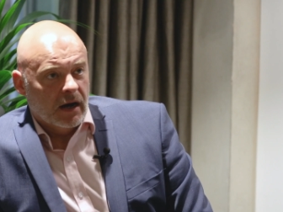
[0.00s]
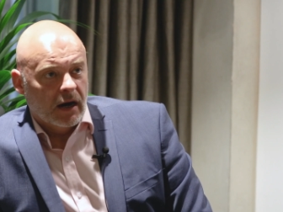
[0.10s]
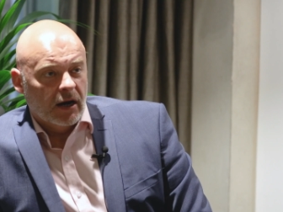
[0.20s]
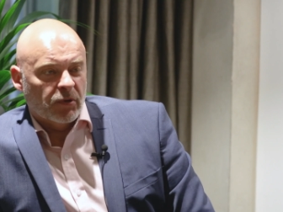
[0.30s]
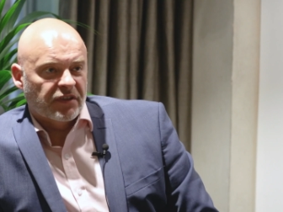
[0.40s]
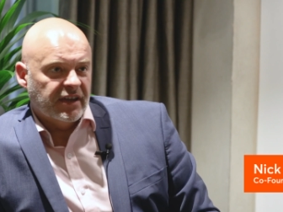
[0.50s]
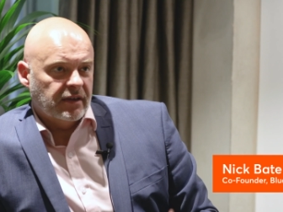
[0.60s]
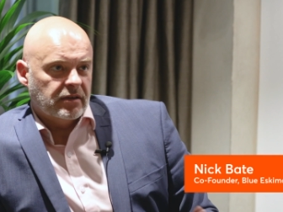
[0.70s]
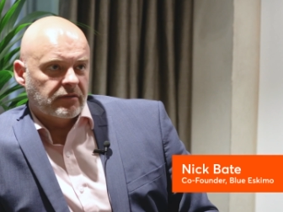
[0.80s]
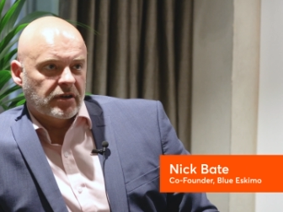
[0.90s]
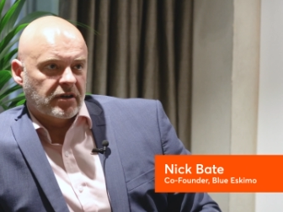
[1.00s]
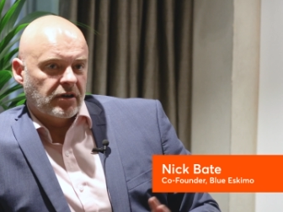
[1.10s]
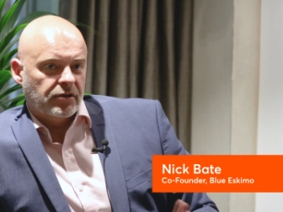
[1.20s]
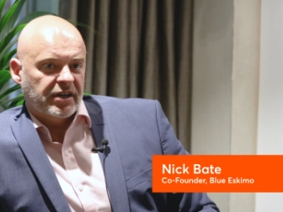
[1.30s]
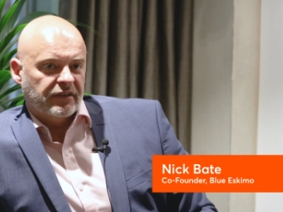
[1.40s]
Well, I think you've got to kind
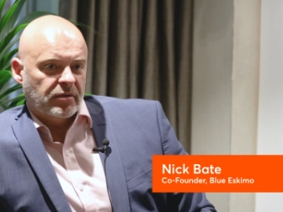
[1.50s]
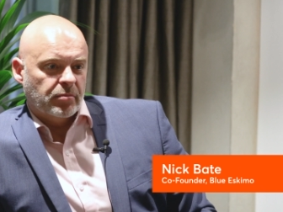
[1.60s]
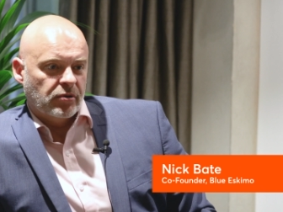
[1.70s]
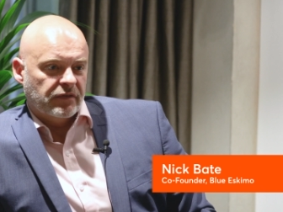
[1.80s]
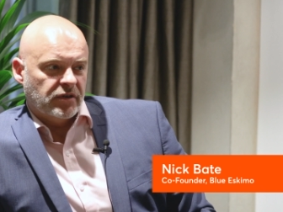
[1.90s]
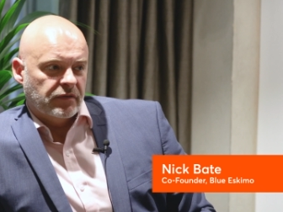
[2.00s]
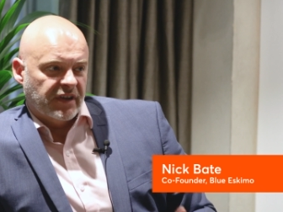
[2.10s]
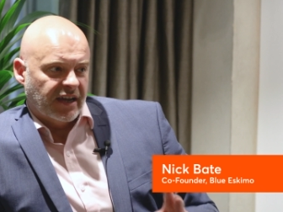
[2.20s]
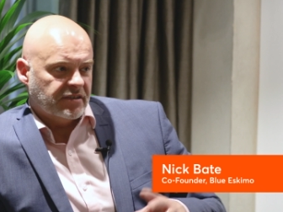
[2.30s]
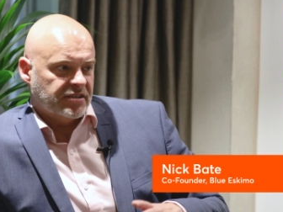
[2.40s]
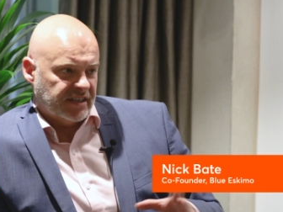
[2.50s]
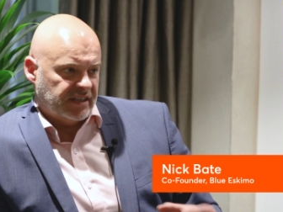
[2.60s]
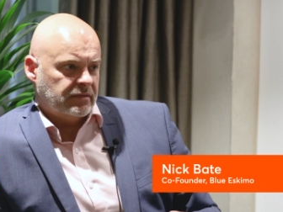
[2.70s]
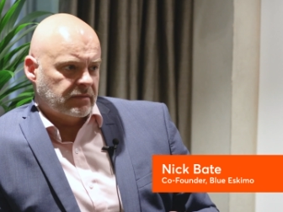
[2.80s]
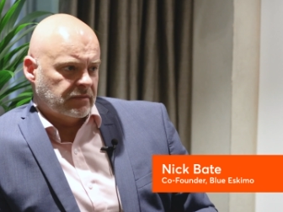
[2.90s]
of look at it from the point of view of the
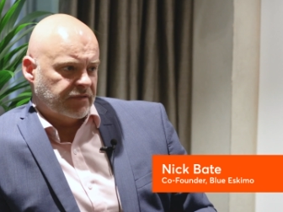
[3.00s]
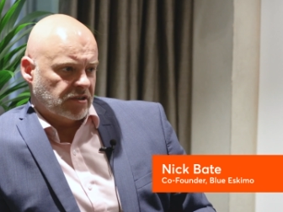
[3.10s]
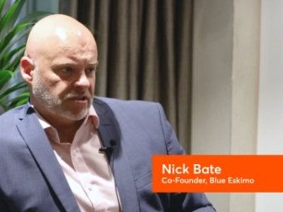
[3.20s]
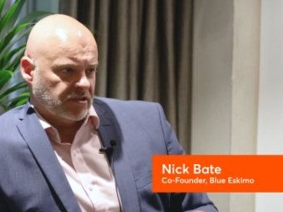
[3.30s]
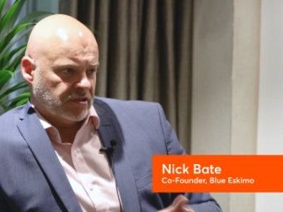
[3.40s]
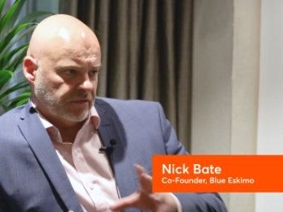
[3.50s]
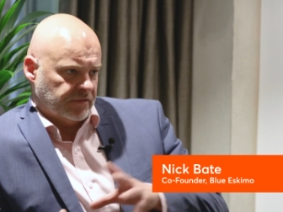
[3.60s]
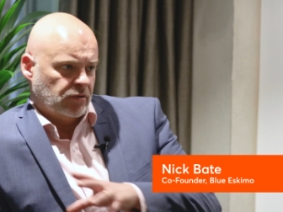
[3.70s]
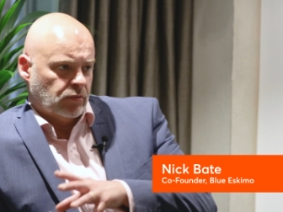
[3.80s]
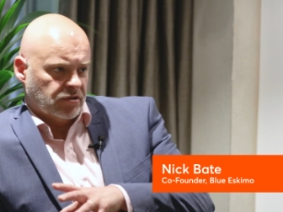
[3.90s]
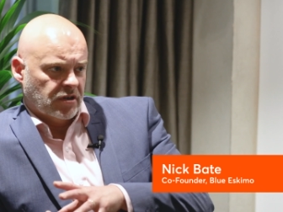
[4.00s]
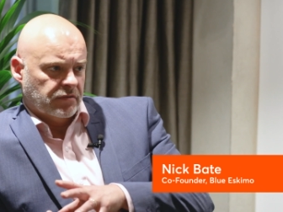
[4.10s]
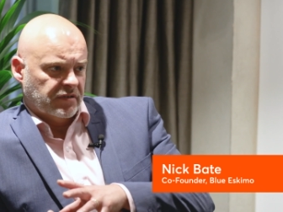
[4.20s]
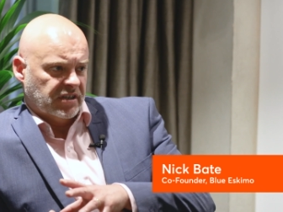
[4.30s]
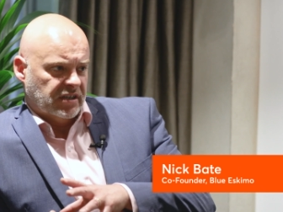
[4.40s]
L&D function, Sophie, and
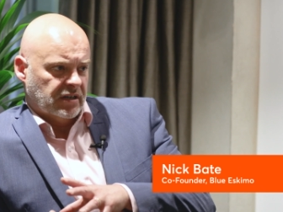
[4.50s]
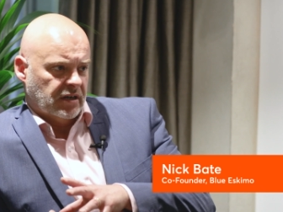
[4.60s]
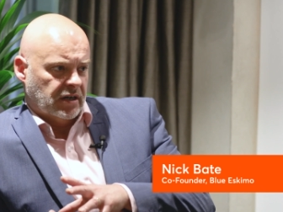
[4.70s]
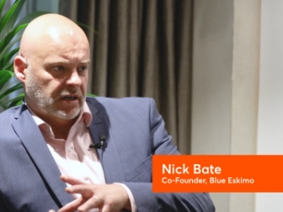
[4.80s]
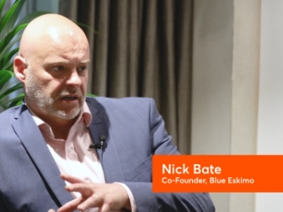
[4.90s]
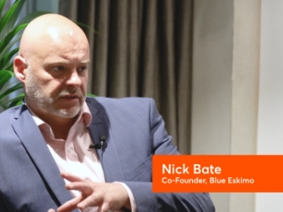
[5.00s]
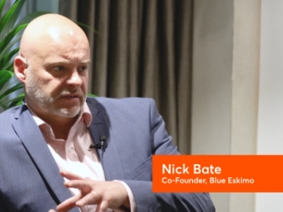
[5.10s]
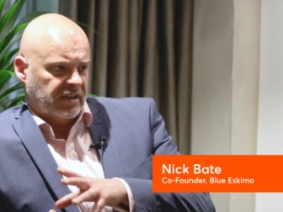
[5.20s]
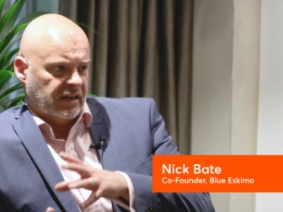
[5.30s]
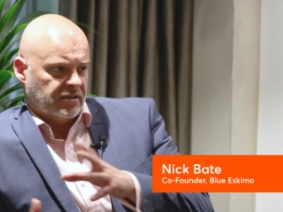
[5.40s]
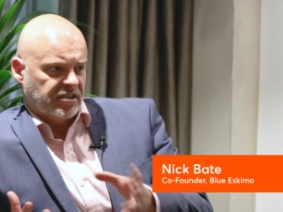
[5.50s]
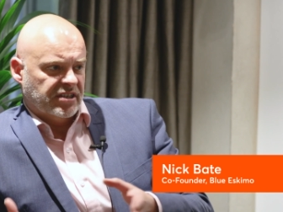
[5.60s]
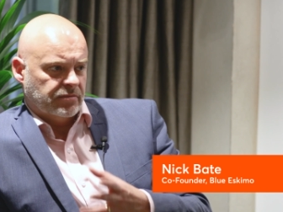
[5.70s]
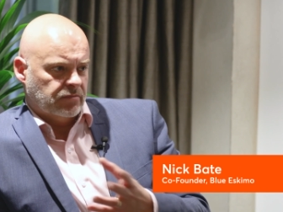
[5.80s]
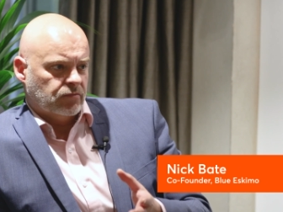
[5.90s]
also the
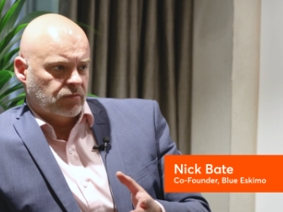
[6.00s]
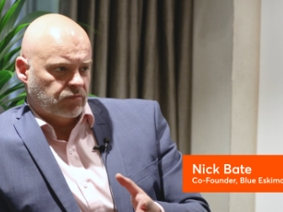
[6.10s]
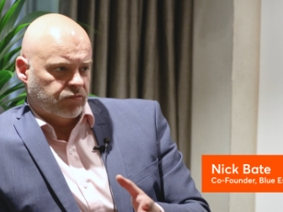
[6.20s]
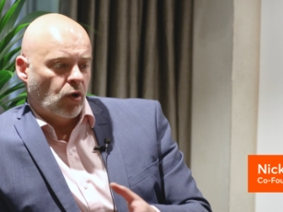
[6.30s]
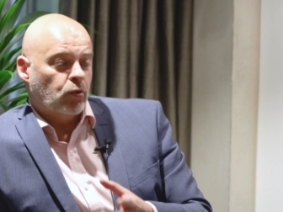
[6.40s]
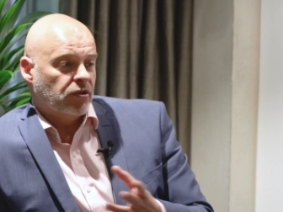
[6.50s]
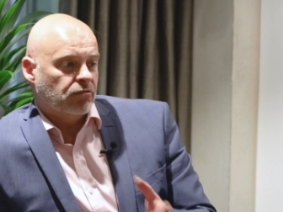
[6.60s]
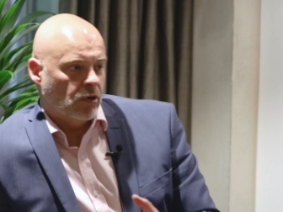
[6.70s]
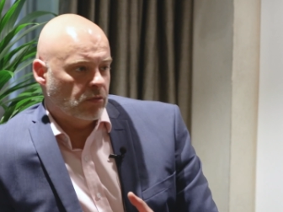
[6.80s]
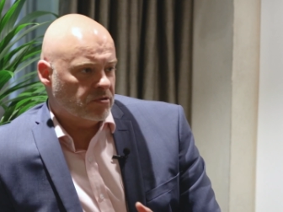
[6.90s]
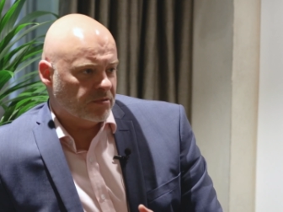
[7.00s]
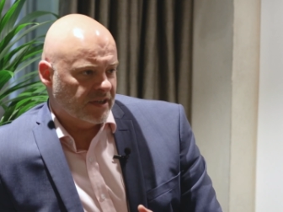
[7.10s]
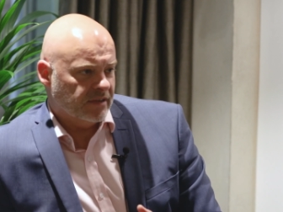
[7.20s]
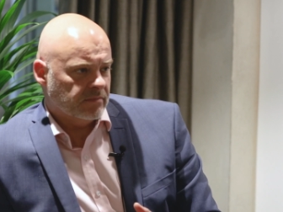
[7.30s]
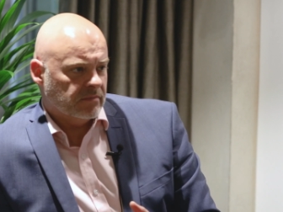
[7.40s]
L&D role and the roles
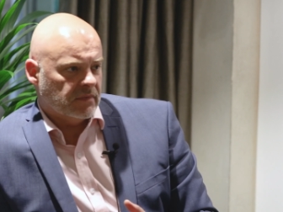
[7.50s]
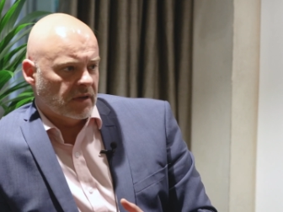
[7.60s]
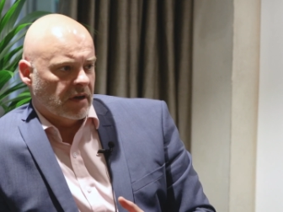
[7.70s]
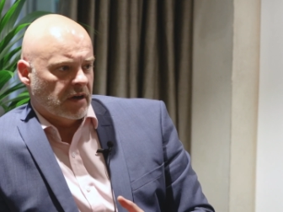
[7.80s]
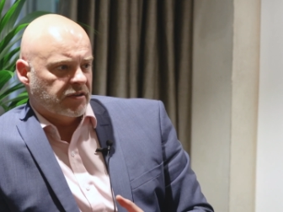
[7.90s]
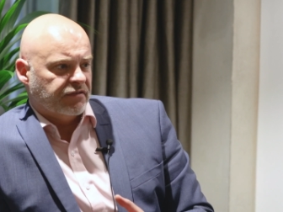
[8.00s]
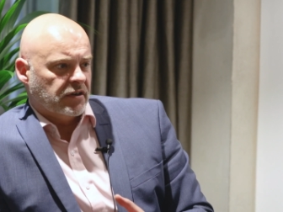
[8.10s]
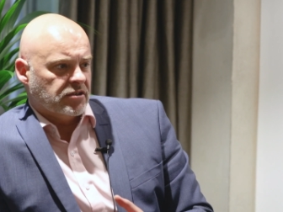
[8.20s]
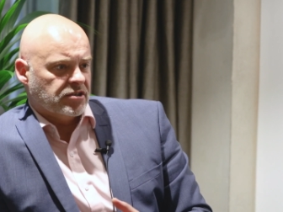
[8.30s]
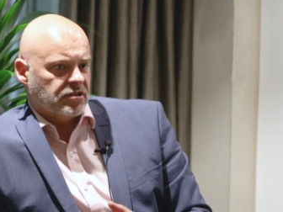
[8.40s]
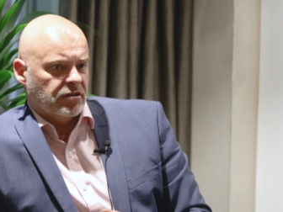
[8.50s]
within the function.